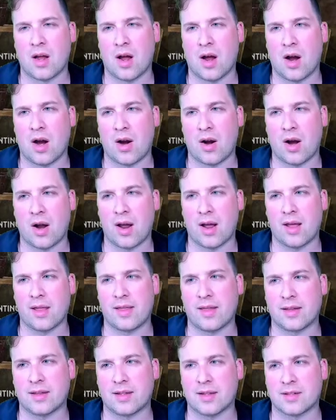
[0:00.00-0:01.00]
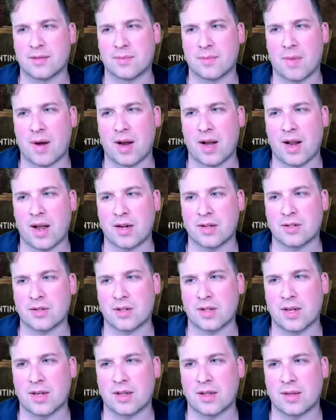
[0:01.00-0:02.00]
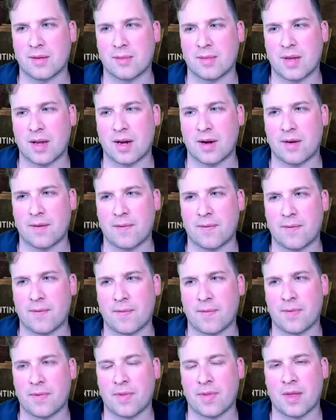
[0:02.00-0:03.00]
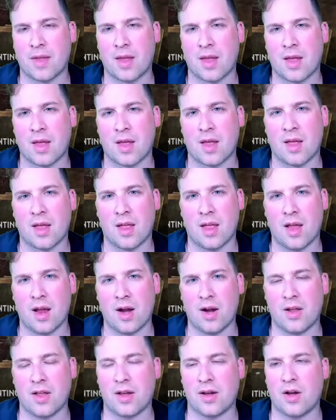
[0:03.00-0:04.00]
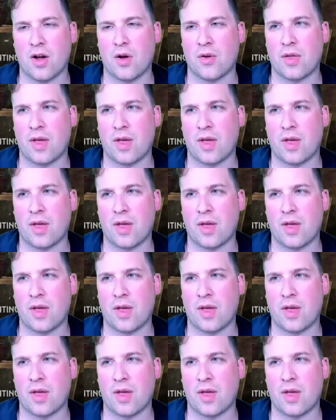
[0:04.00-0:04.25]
Alright, I think this might actually get them there. There they go.